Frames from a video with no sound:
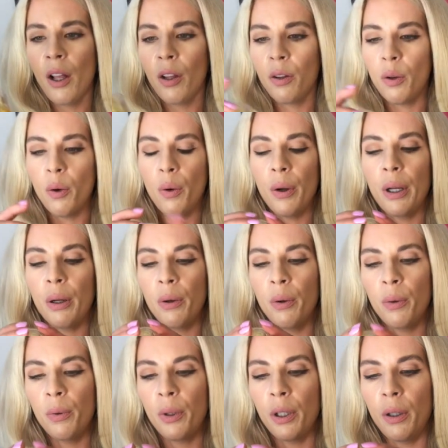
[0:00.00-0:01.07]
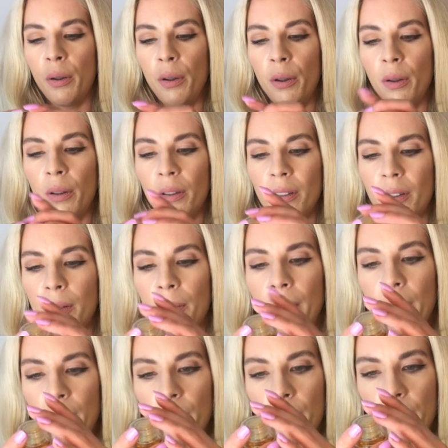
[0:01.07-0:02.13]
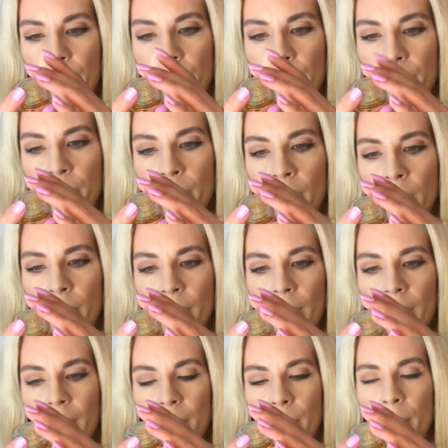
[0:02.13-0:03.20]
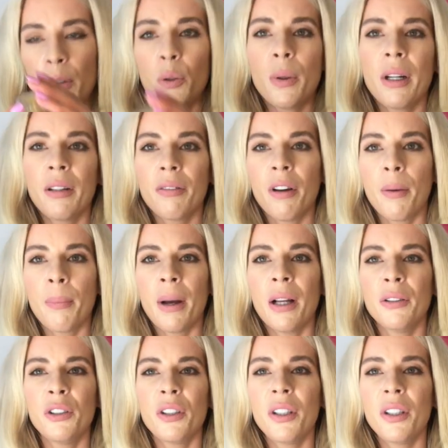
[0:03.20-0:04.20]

The oil, it's about, I was saying it's about £25.